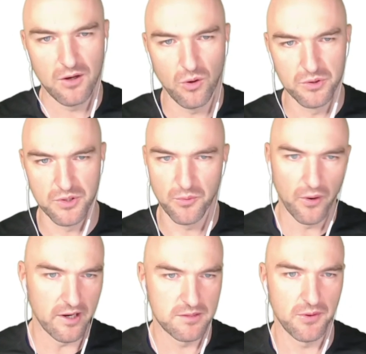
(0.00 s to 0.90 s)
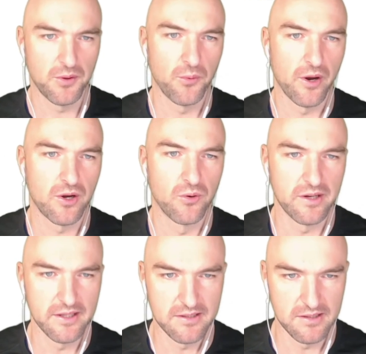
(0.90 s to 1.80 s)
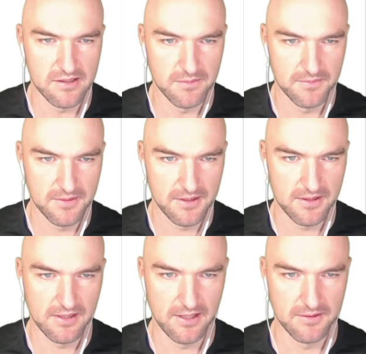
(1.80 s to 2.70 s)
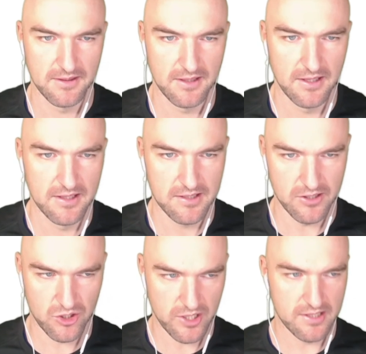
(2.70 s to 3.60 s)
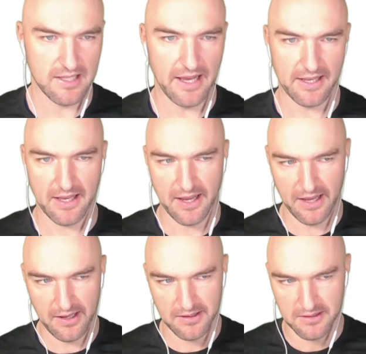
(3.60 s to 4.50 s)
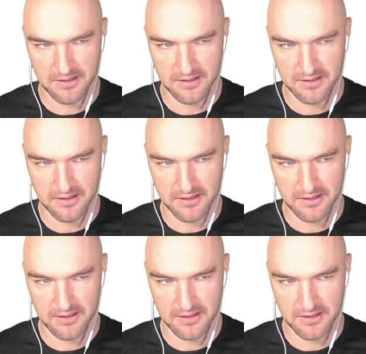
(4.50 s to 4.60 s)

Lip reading: with the work coordinate system. So it's just like a